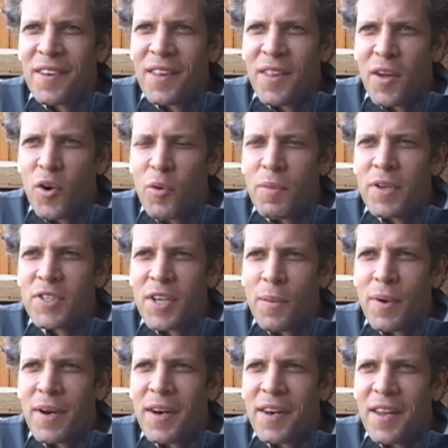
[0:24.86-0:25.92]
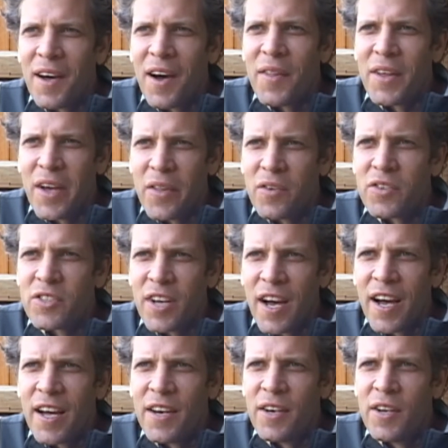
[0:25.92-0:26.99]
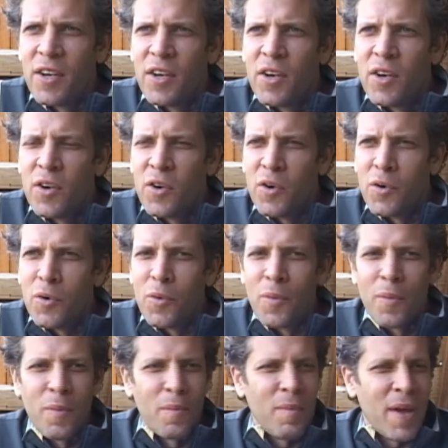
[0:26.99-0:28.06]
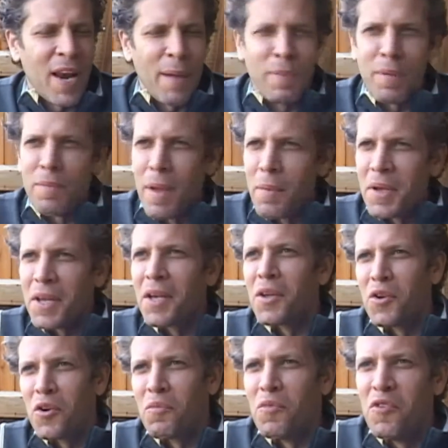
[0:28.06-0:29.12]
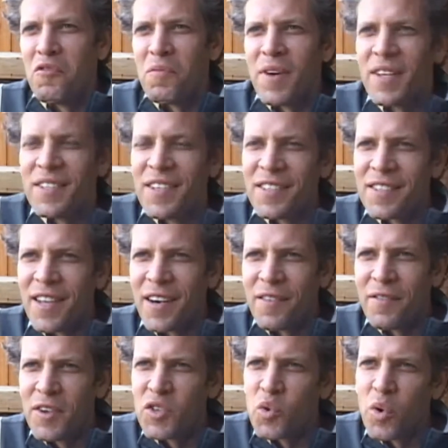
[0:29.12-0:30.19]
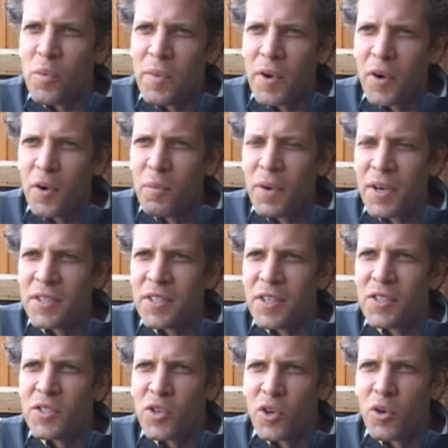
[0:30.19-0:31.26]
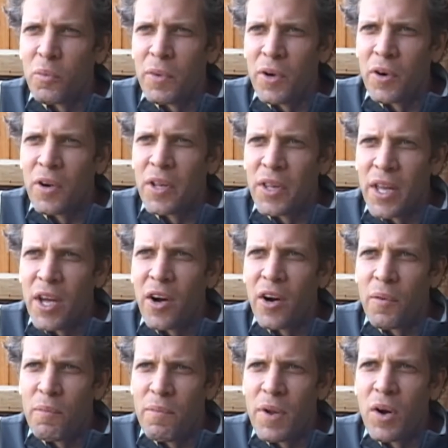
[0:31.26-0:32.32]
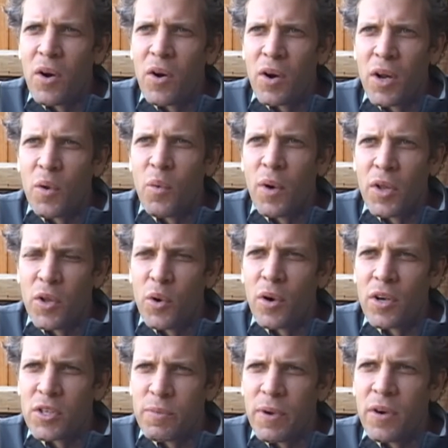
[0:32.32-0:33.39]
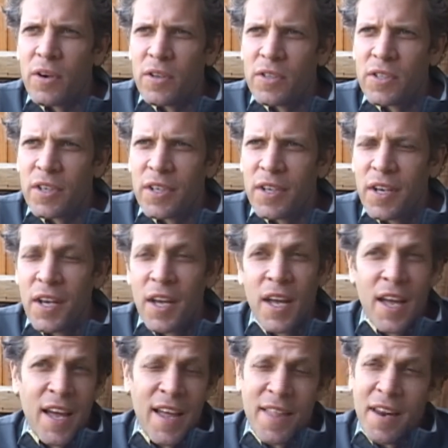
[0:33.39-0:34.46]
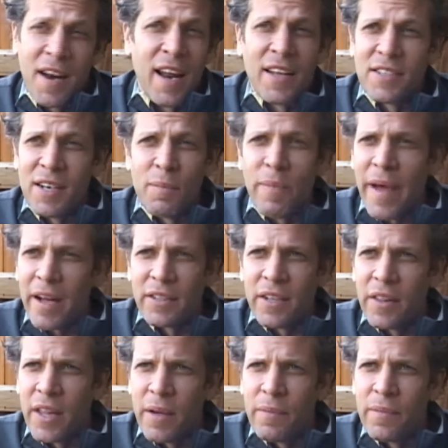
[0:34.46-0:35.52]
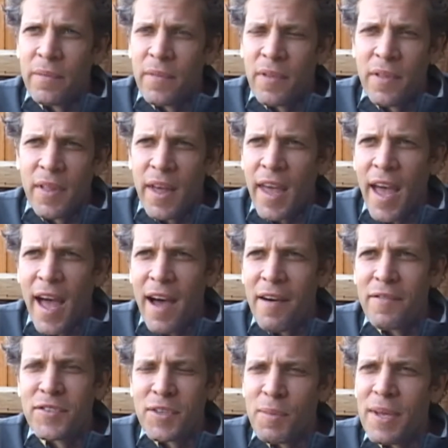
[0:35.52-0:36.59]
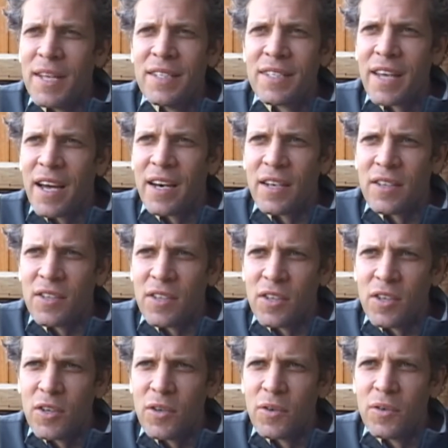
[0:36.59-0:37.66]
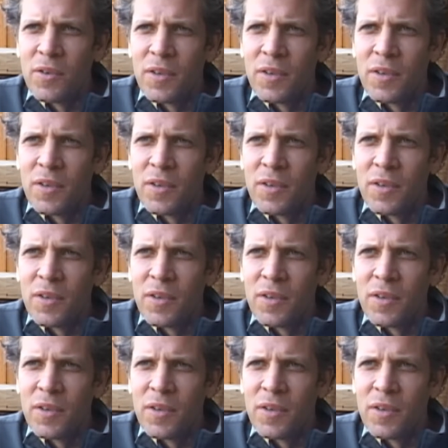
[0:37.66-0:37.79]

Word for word: there would be someone on the other side who may not be mimicking your movements. It's not a visual mirror, but it's an internal mirror, and they are mirroring what you're experiencing. And then it has an impact on them. They have some insight into you.